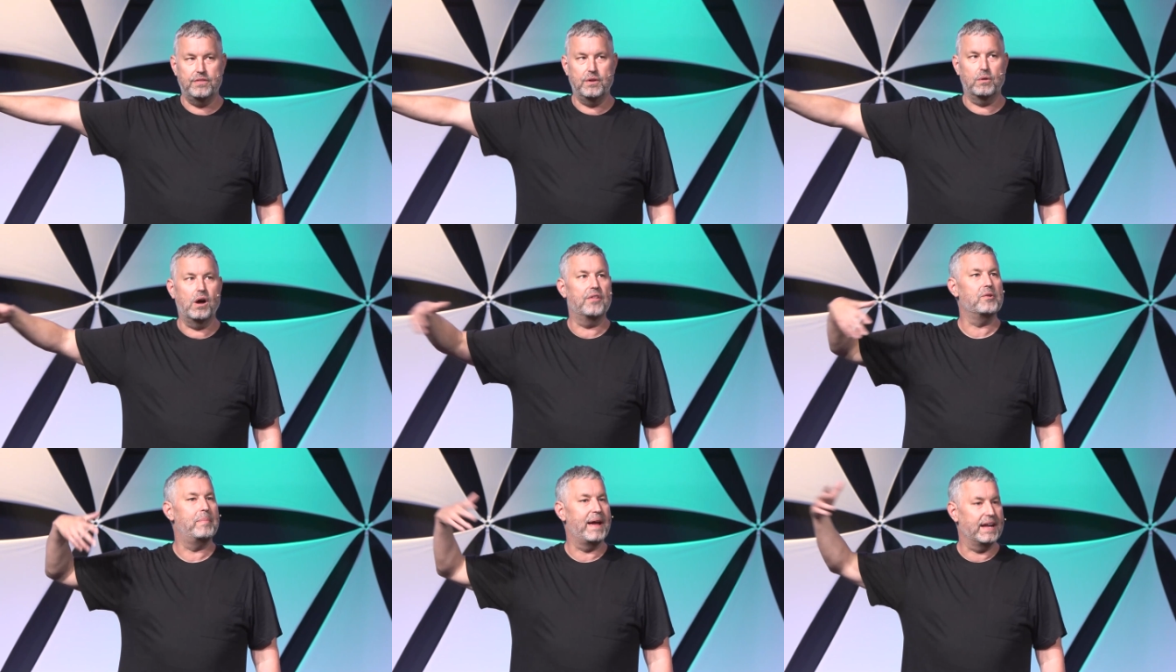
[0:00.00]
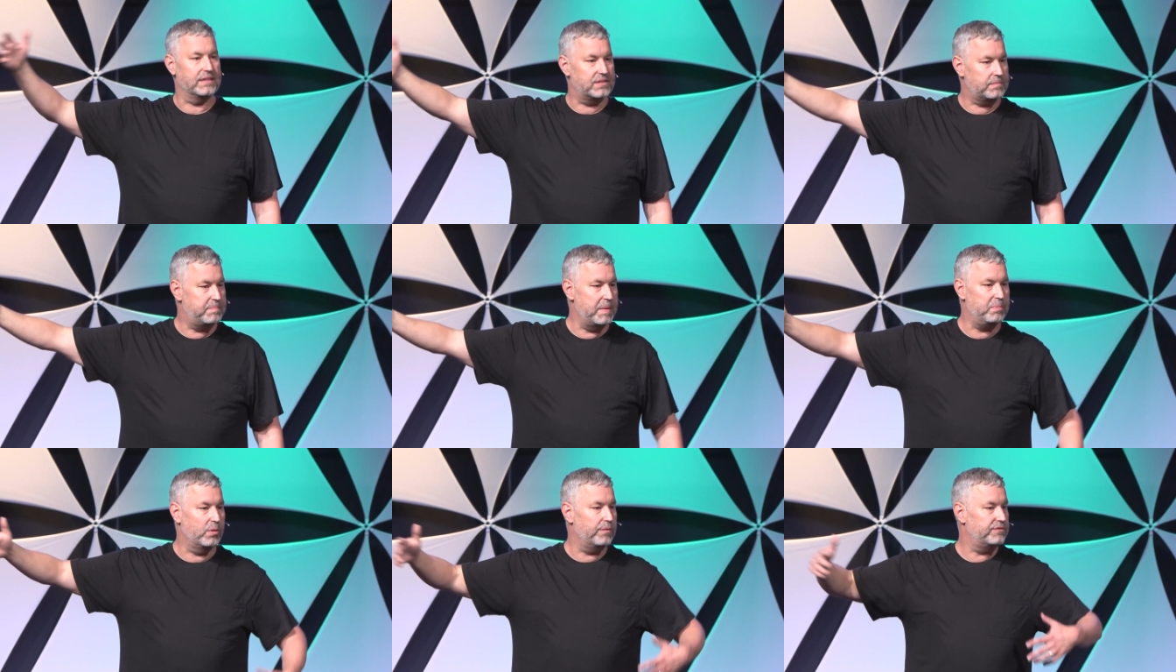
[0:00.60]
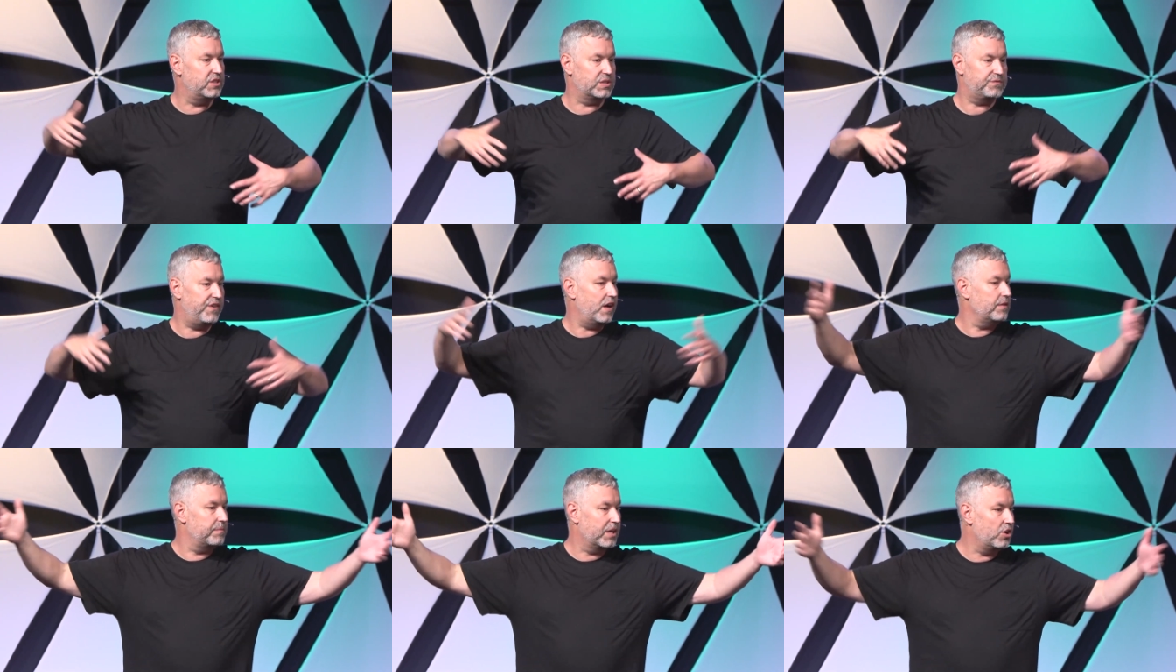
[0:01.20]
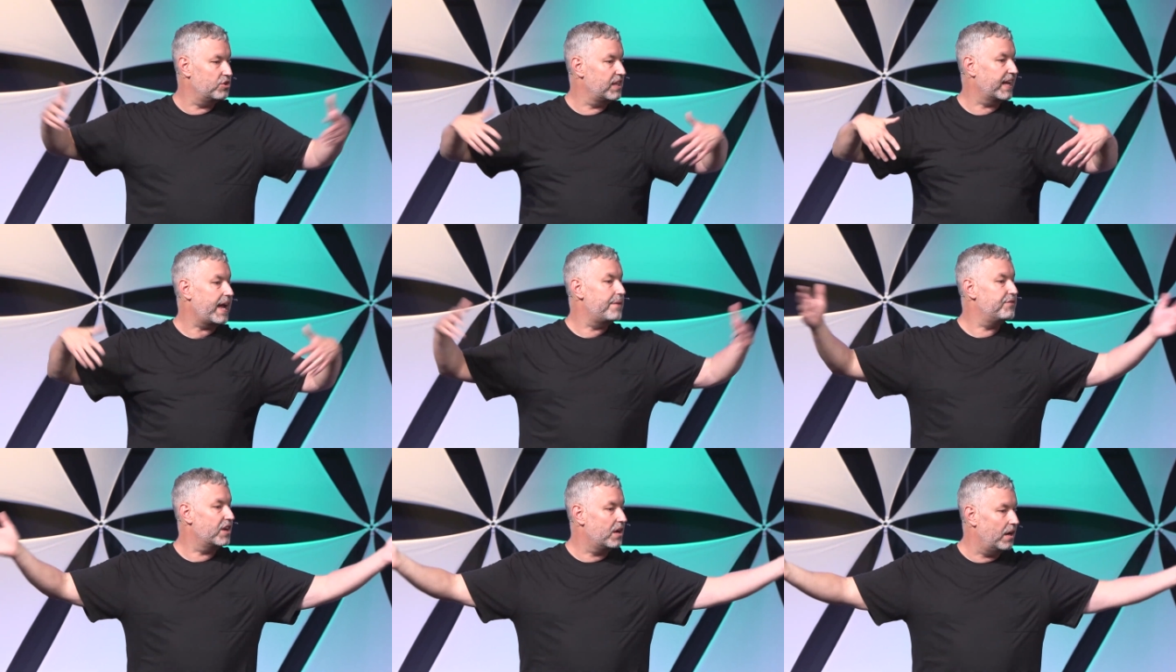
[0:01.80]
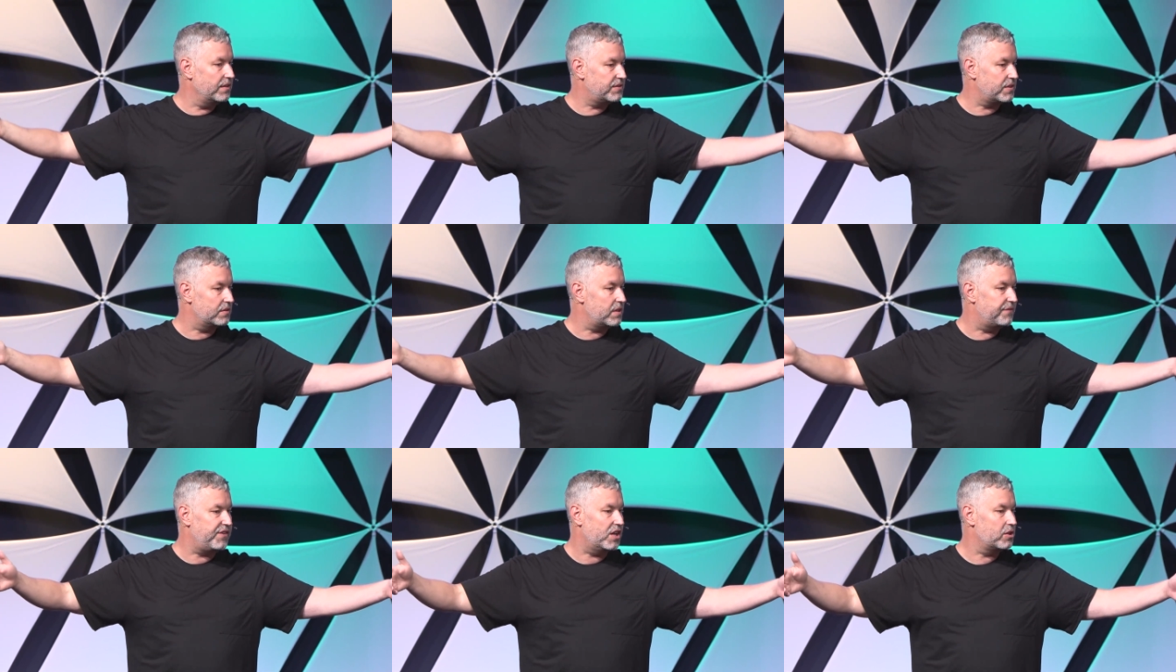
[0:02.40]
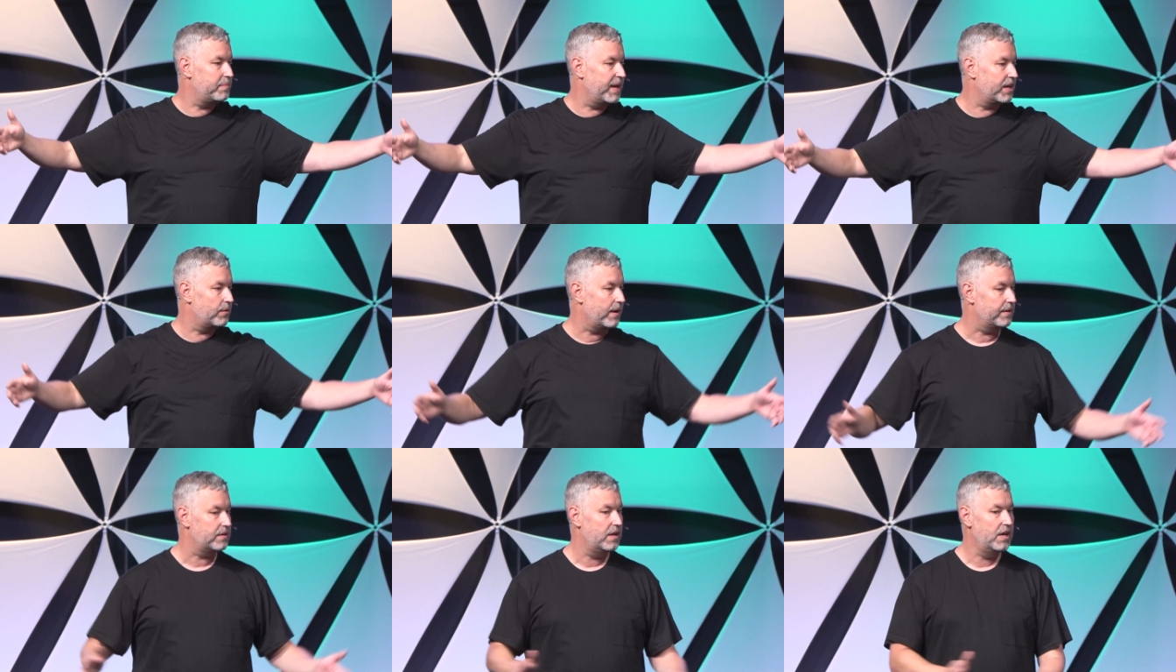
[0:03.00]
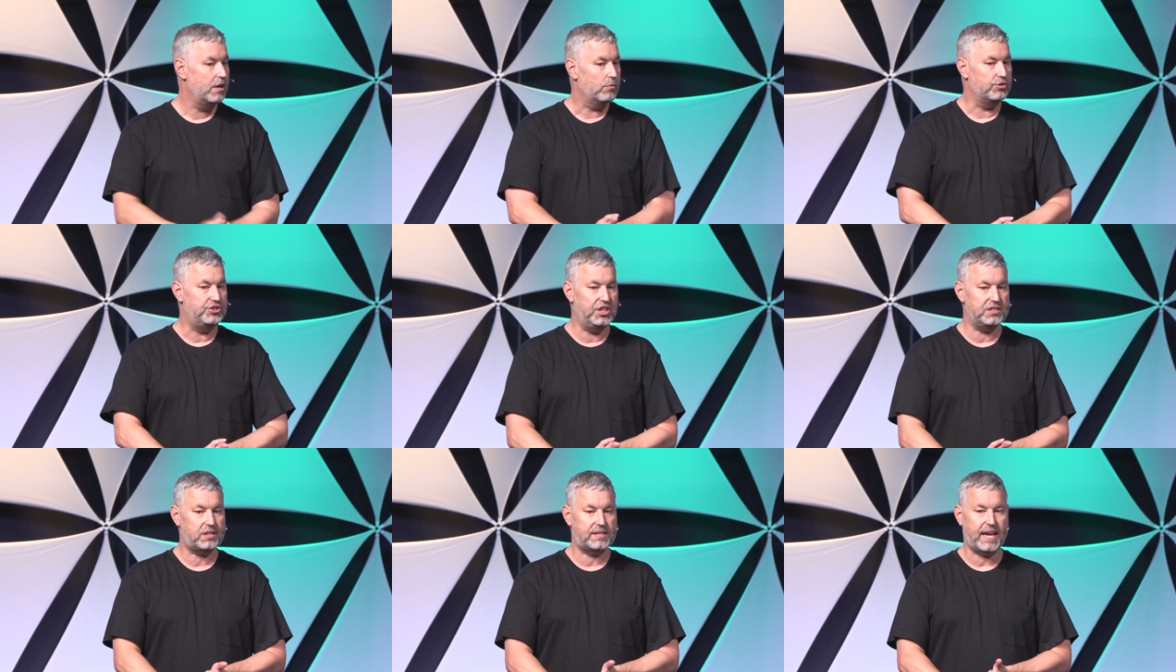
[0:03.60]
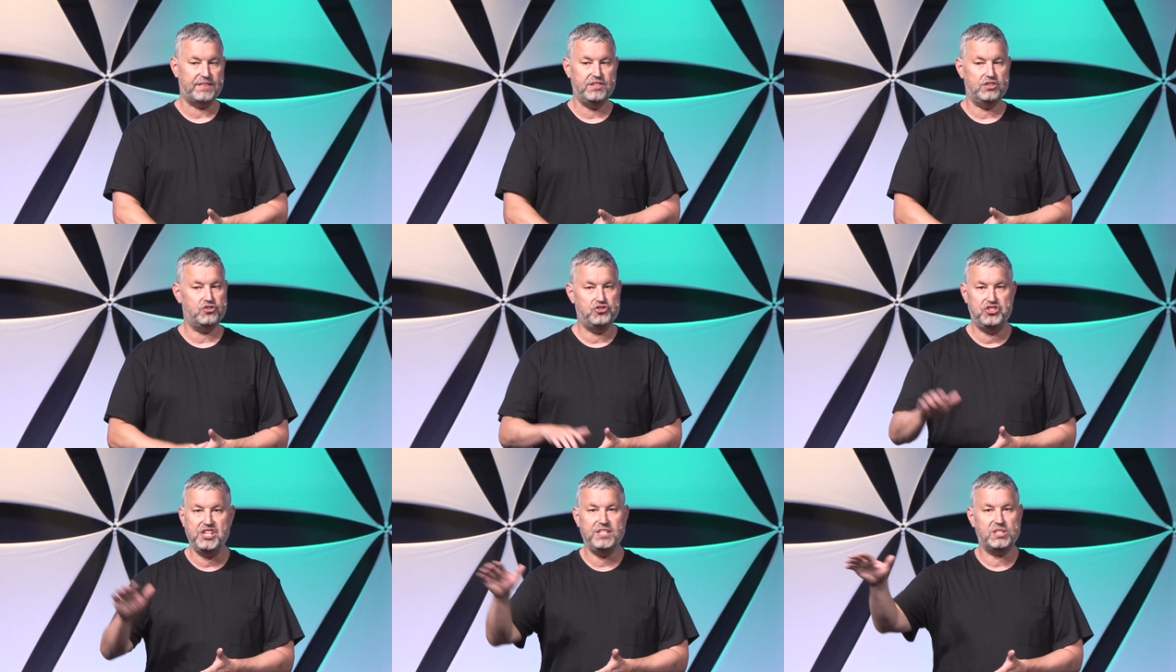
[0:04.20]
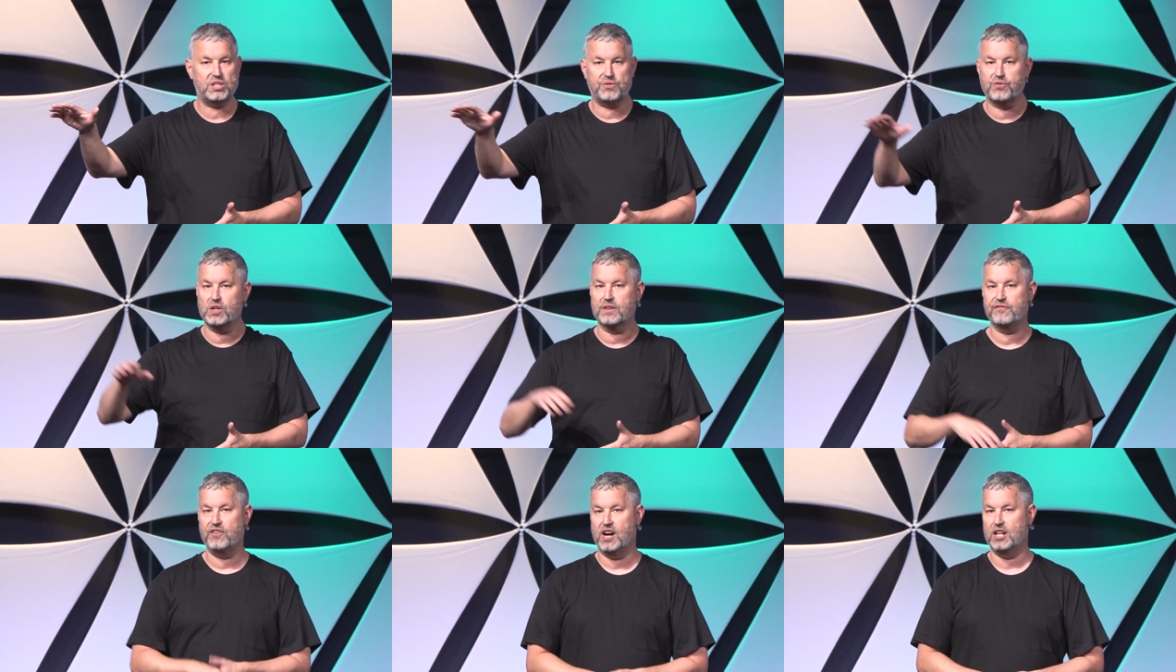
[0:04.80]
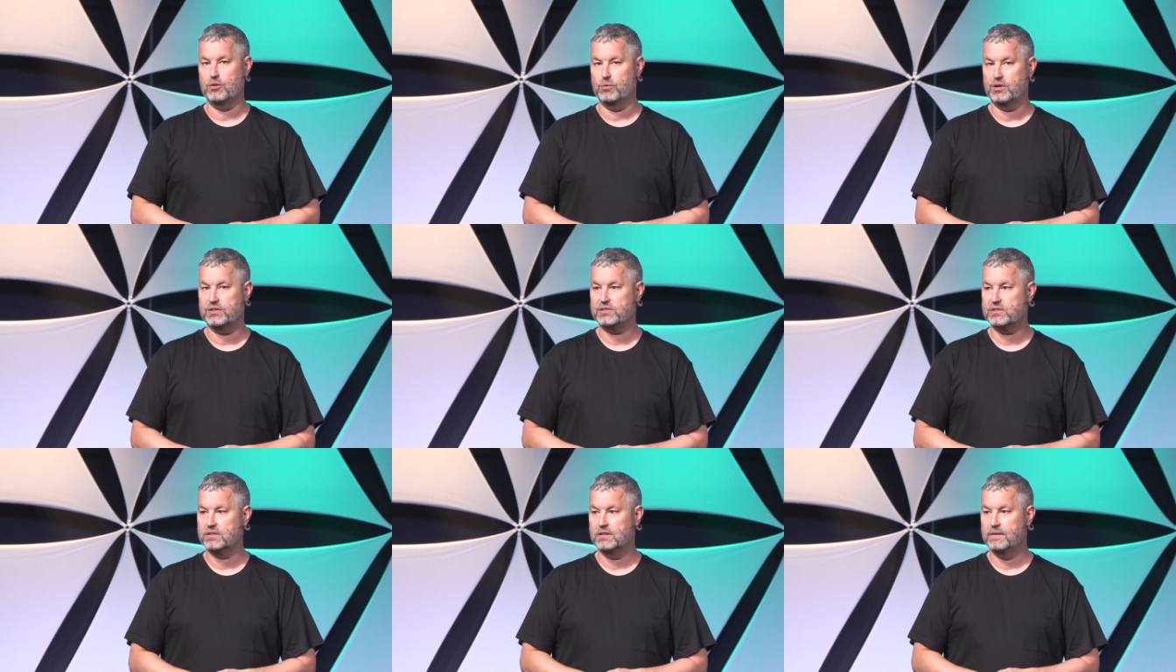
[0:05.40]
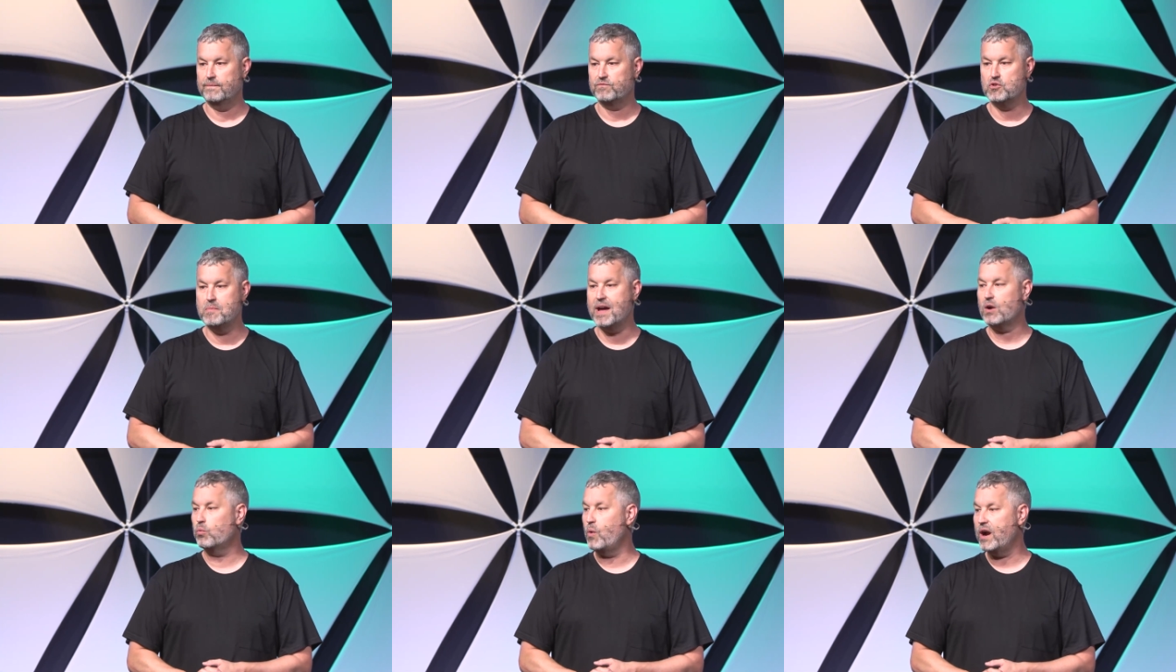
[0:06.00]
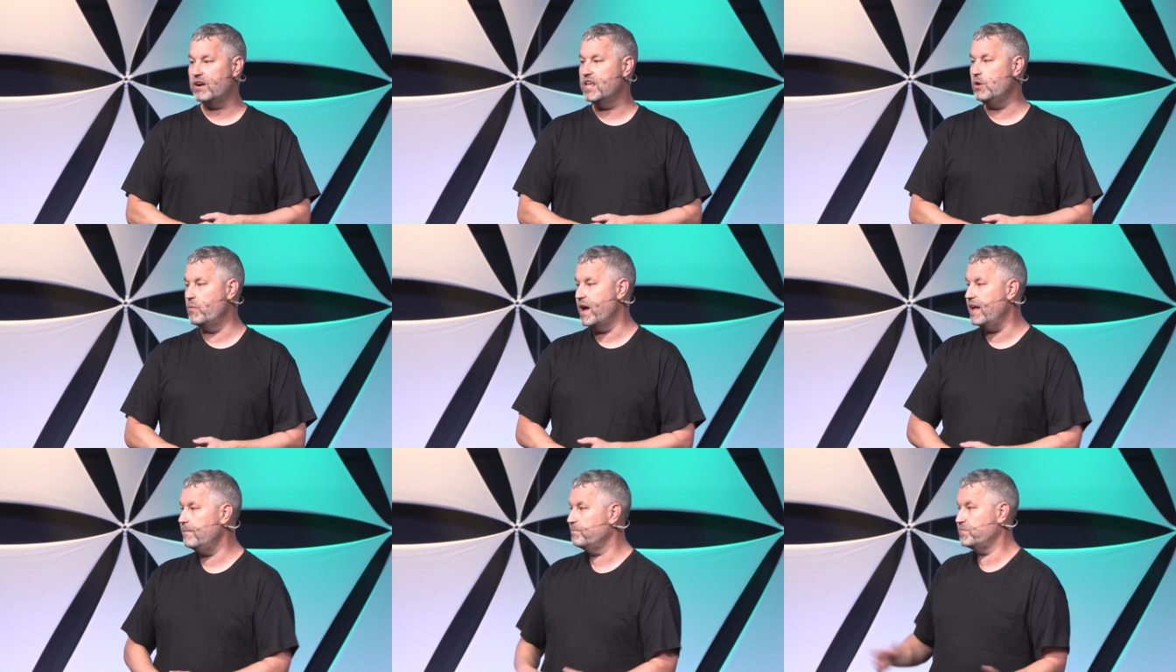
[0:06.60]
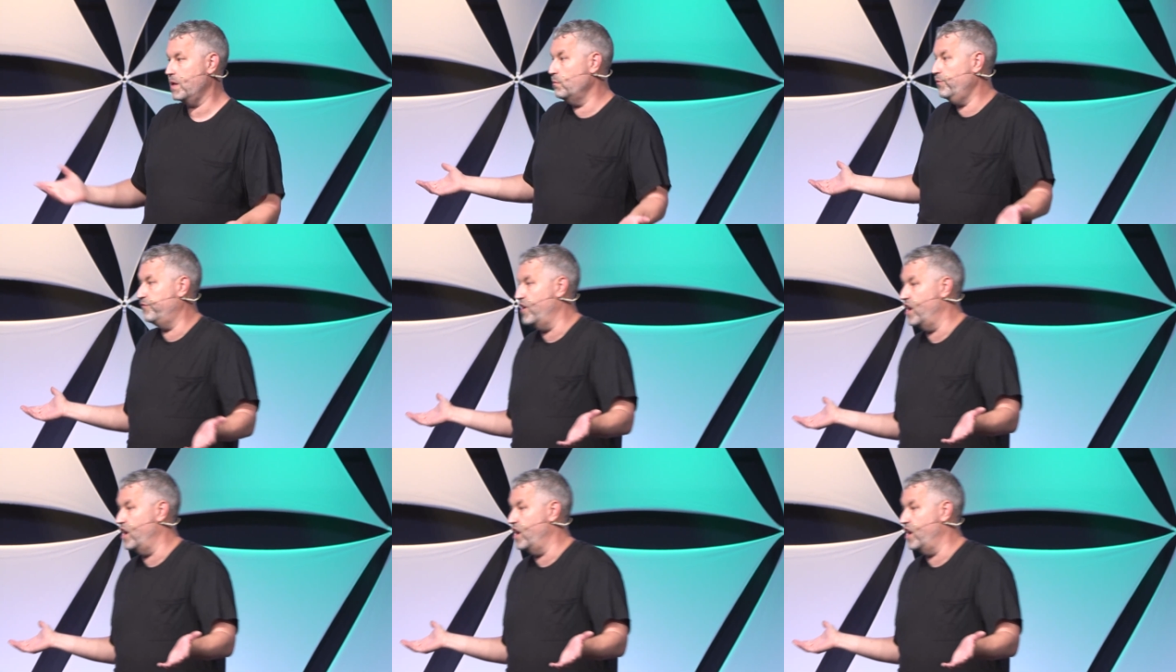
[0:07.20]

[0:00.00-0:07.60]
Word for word: there are other bands. People just follow. They go to like every concert, they follow the band around. Well, Jesus had these Jesus freak followers. No matter where he went, they would